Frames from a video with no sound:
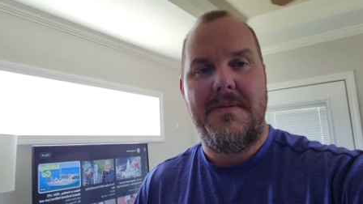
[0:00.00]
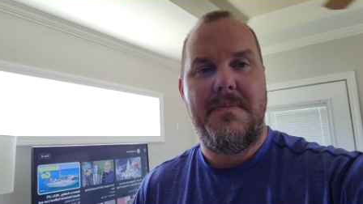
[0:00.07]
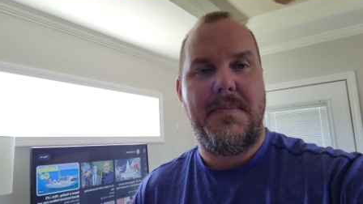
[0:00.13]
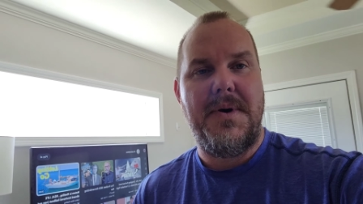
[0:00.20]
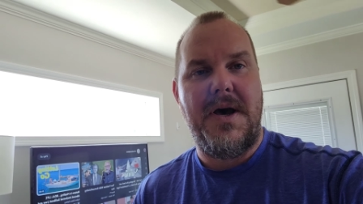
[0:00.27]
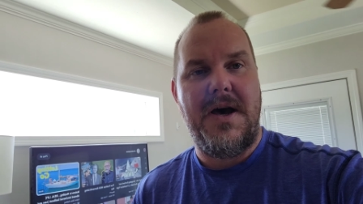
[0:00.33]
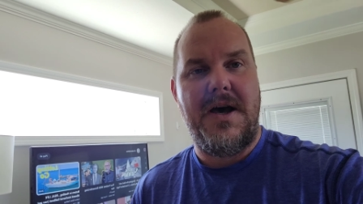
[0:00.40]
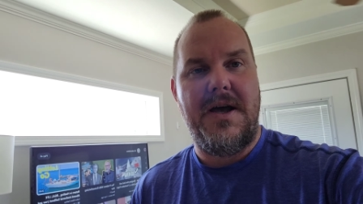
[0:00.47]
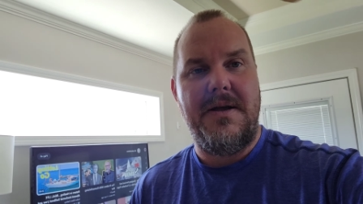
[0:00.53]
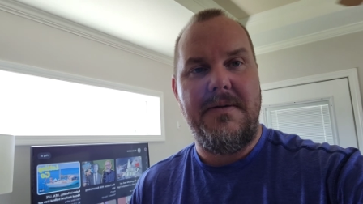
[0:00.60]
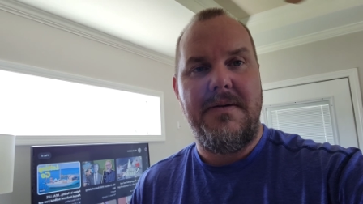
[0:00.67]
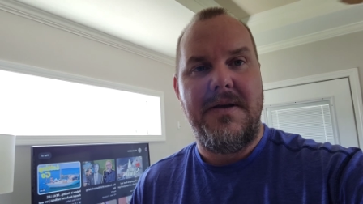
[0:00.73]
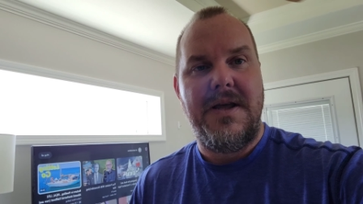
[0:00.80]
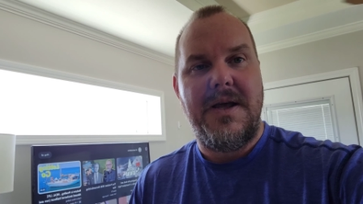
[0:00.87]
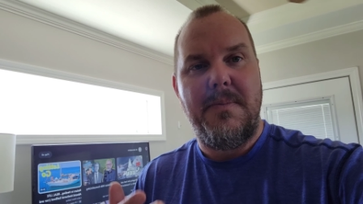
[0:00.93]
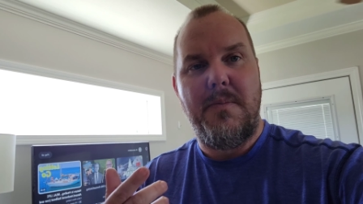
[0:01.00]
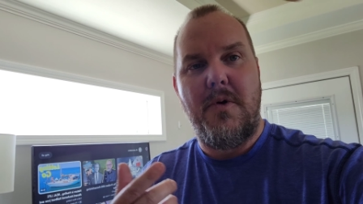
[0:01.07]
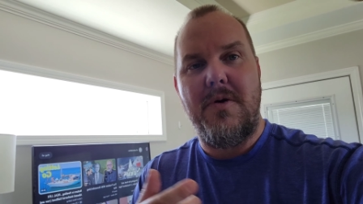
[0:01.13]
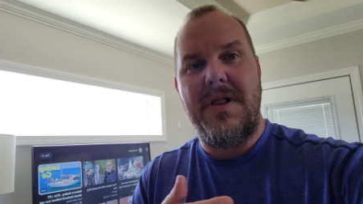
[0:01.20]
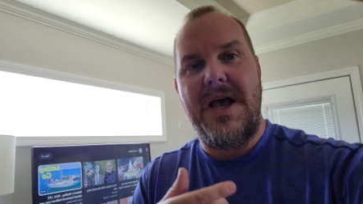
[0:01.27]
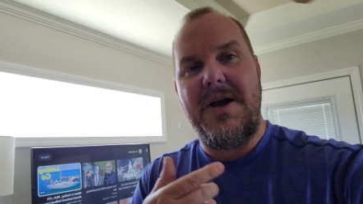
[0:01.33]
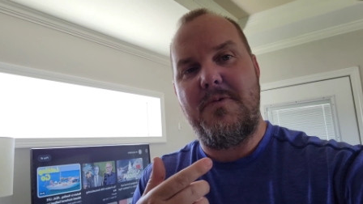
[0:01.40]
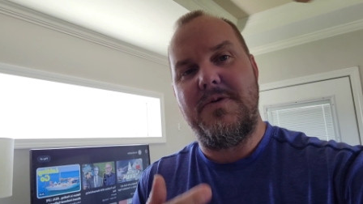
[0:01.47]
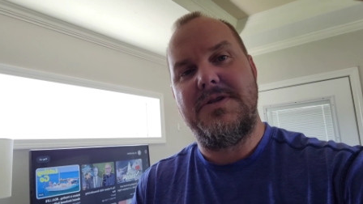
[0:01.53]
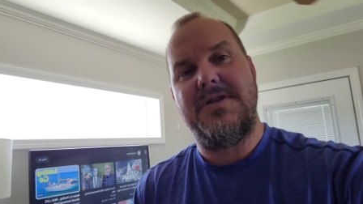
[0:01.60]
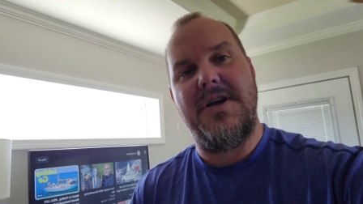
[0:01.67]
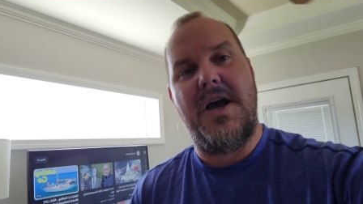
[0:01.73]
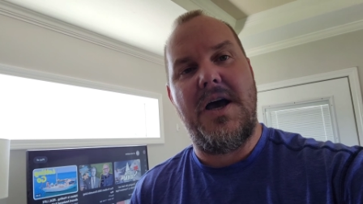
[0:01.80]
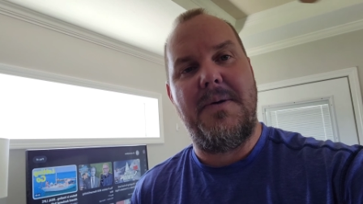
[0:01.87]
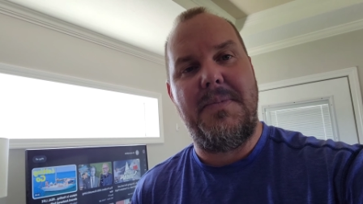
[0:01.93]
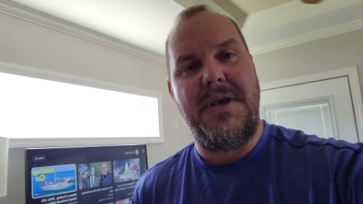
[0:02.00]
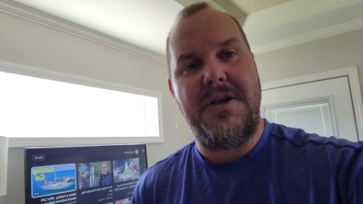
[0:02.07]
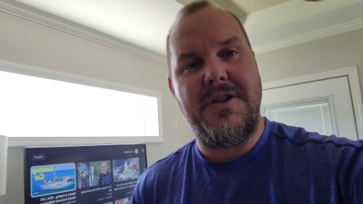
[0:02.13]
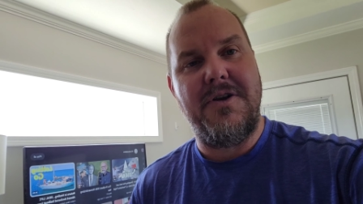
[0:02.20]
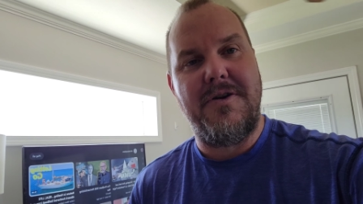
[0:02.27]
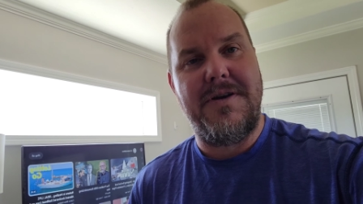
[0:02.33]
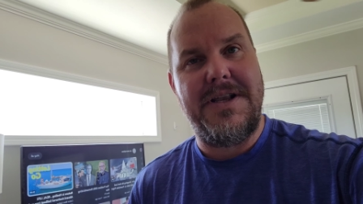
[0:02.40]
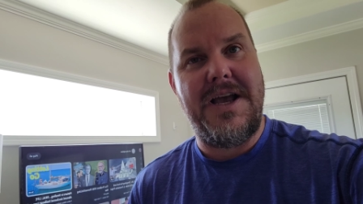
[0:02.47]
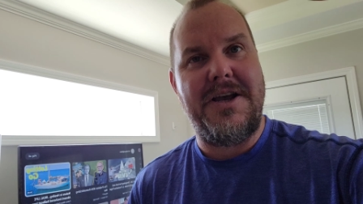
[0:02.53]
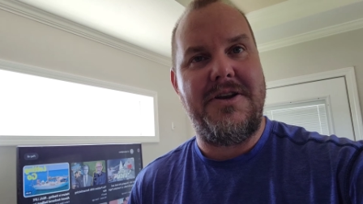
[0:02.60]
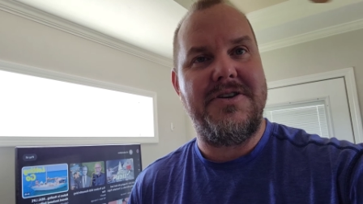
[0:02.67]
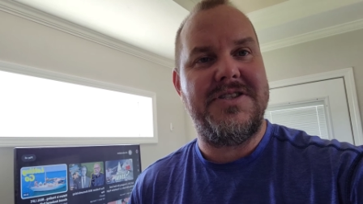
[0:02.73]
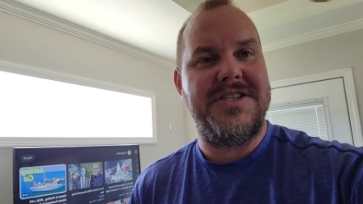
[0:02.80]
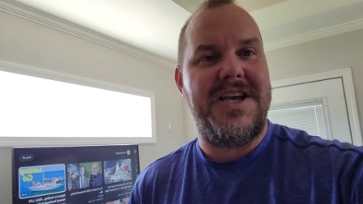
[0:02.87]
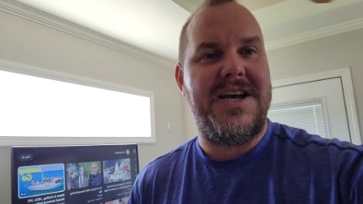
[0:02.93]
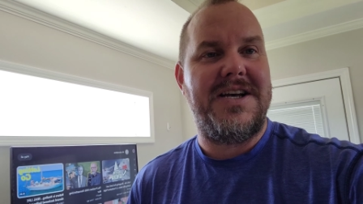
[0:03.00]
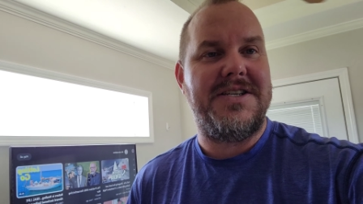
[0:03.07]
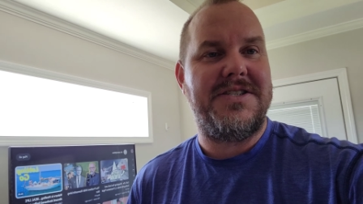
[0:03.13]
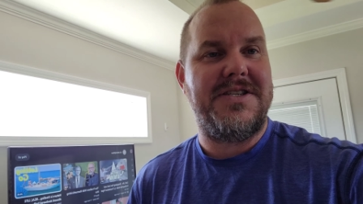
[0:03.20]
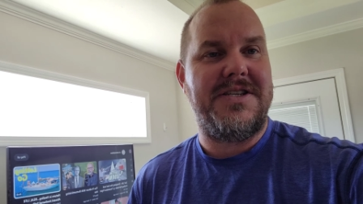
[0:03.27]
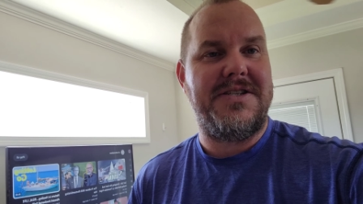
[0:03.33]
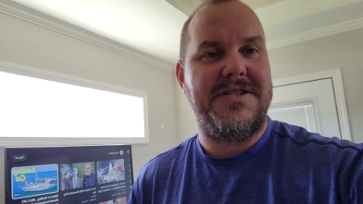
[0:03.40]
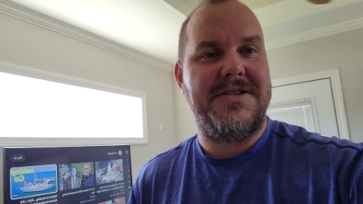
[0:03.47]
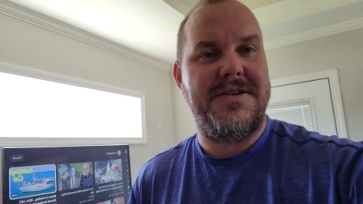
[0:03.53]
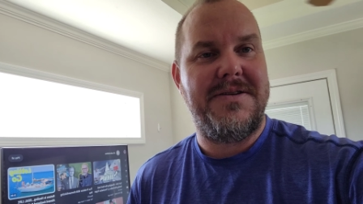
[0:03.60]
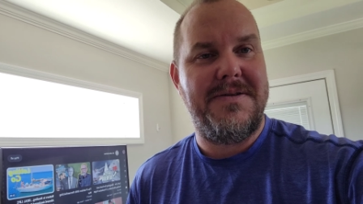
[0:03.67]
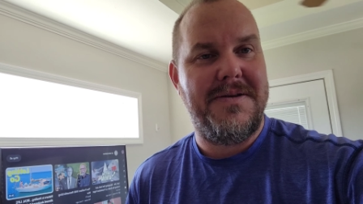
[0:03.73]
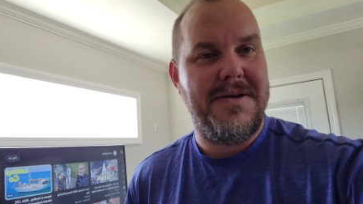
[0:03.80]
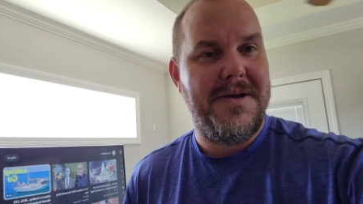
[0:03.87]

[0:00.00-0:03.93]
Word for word: but more like wasabi, clearing out your sinuses.